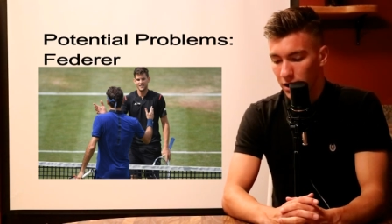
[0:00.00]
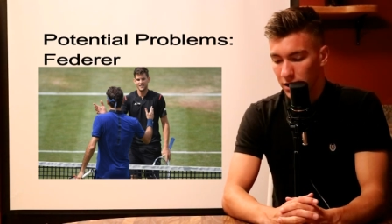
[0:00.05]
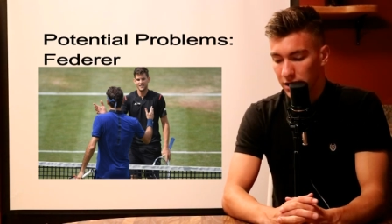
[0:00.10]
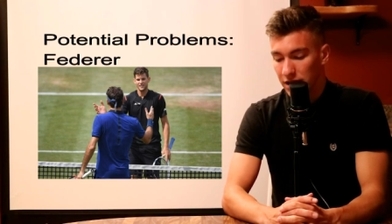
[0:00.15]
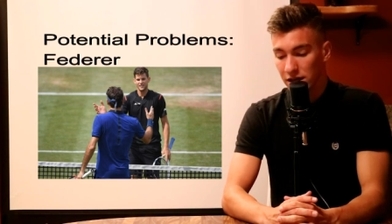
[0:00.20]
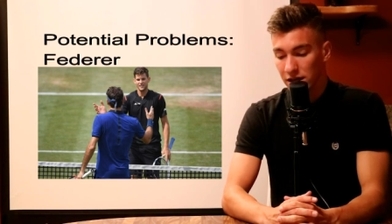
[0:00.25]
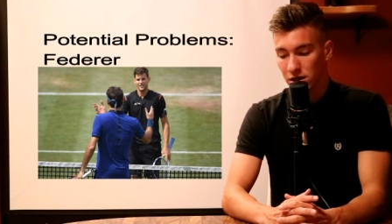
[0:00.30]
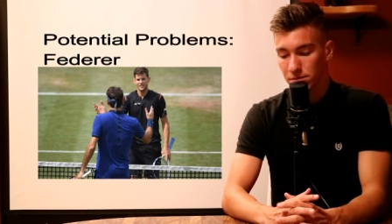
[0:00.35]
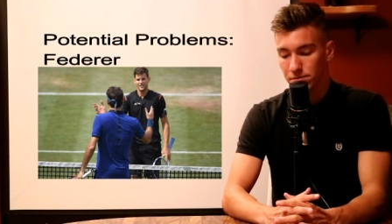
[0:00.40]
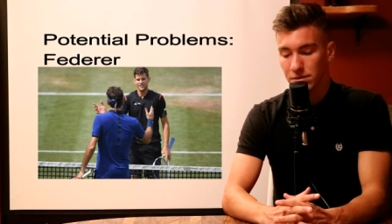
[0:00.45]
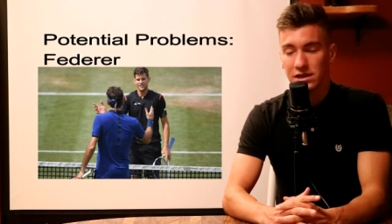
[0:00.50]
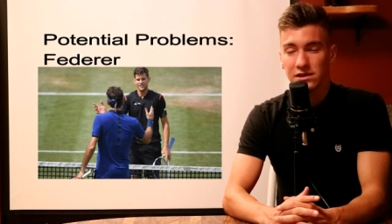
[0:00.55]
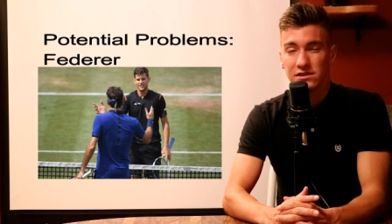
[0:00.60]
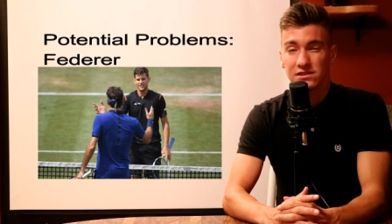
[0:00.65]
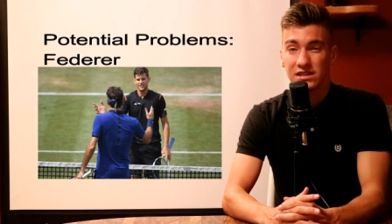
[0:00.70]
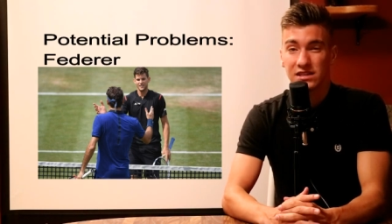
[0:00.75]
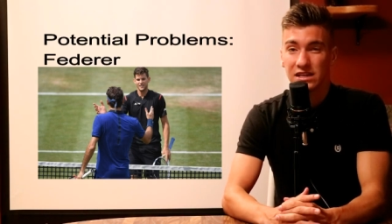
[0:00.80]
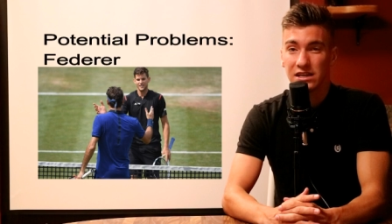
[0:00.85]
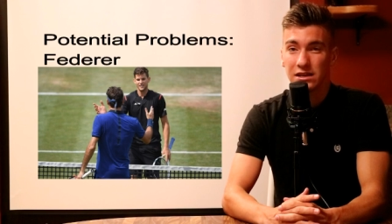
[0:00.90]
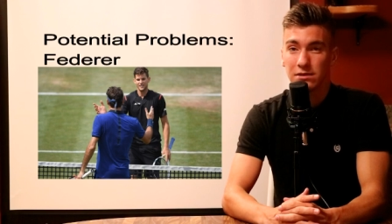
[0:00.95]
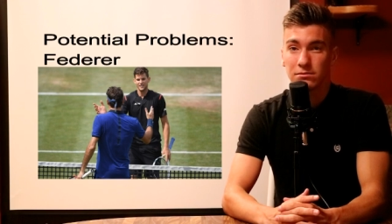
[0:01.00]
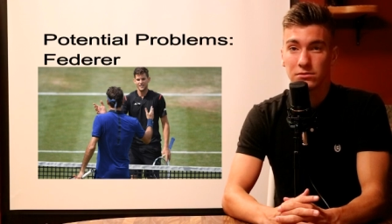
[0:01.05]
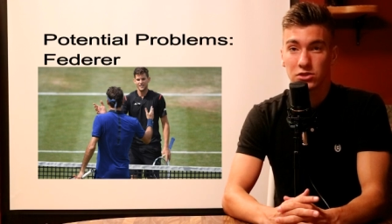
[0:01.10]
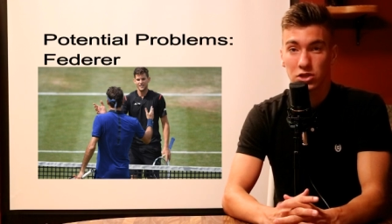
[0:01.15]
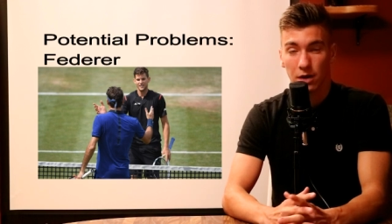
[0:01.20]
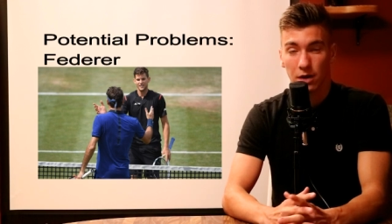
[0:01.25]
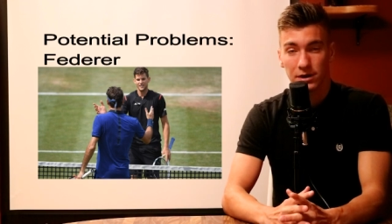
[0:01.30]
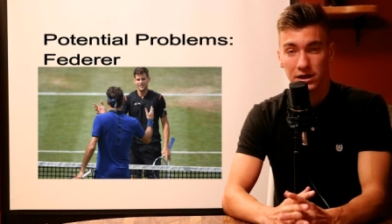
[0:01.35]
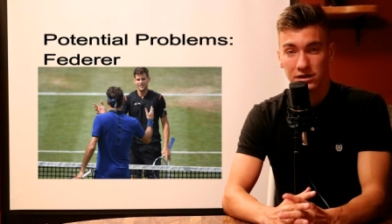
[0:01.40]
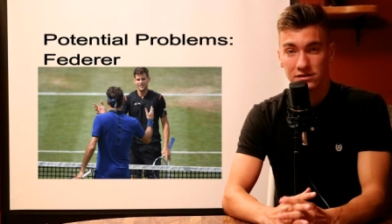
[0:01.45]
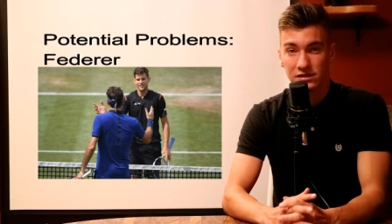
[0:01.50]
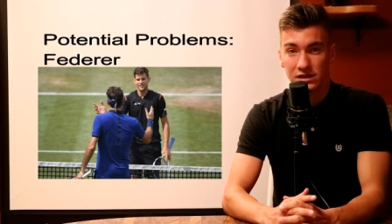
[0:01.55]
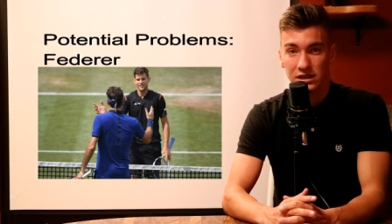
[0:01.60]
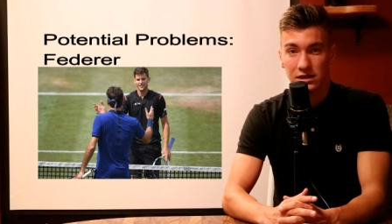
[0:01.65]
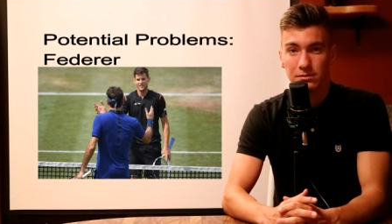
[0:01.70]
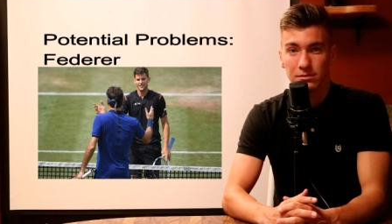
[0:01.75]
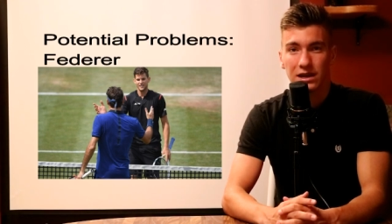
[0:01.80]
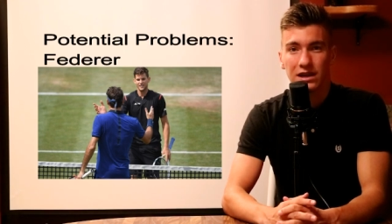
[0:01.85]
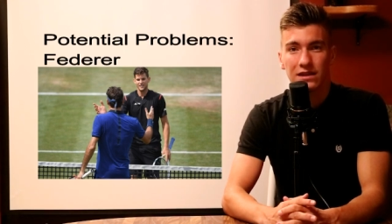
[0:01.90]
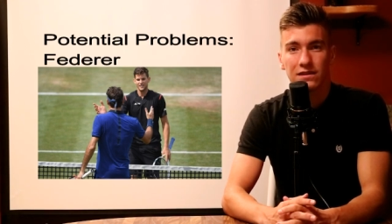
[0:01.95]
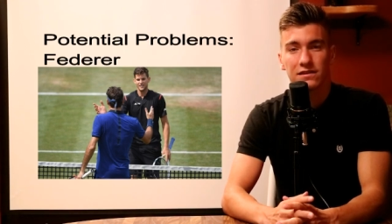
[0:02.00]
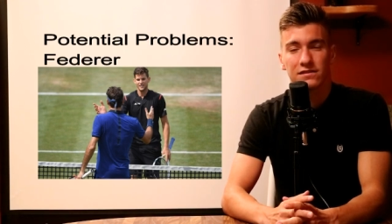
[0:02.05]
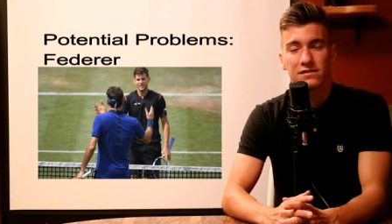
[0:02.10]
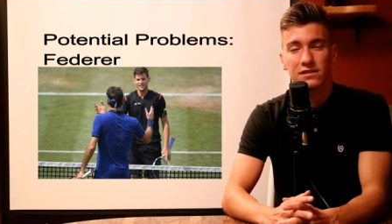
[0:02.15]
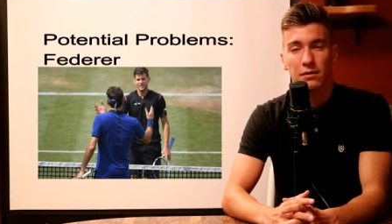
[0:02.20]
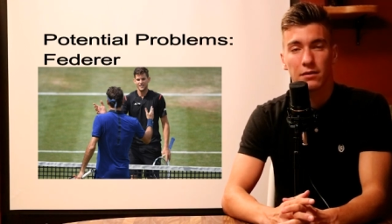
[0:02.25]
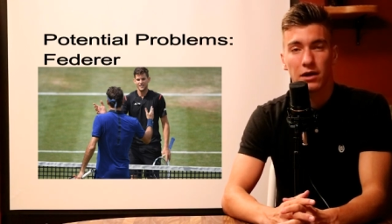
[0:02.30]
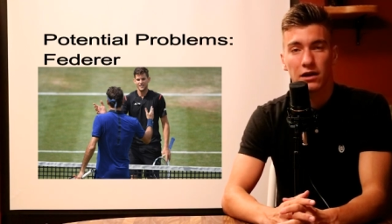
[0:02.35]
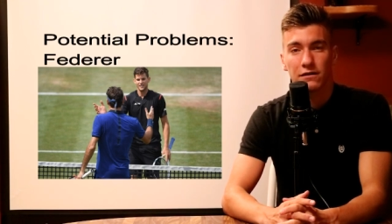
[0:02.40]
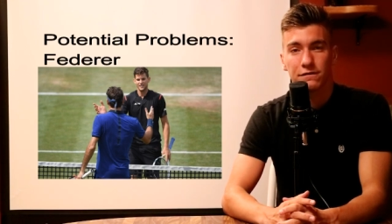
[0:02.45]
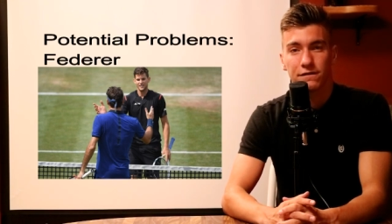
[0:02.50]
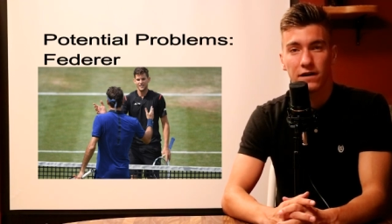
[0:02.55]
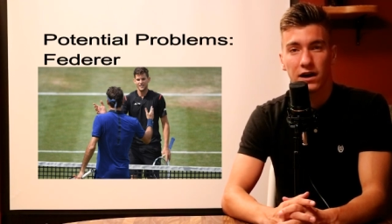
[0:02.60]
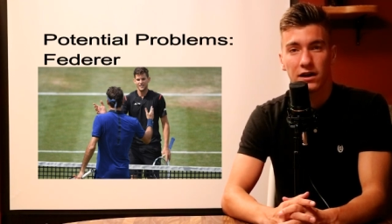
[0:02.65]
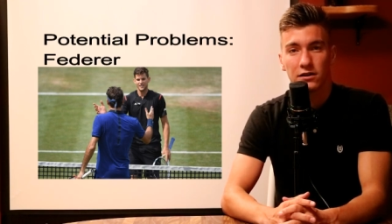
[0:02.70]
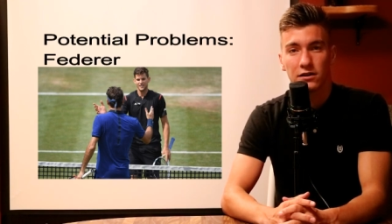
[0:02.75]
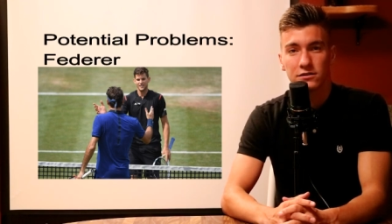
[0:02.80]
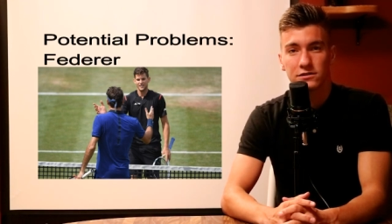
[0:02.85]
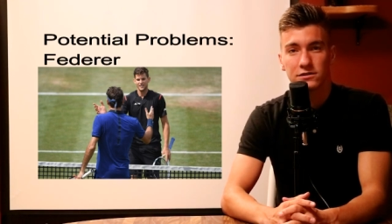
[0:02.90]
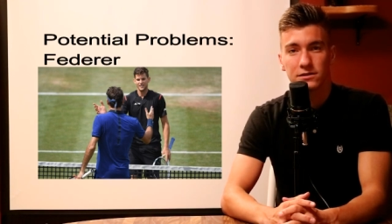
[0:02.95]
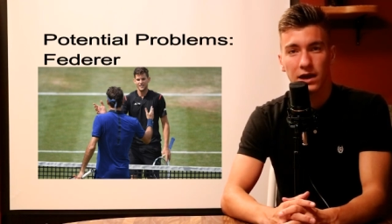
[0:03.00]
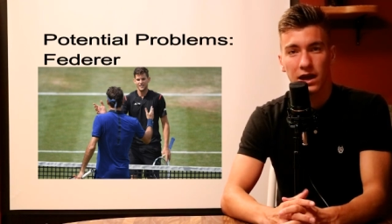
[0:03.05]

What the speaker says: He can meet Dominic Thiem in the semifinals,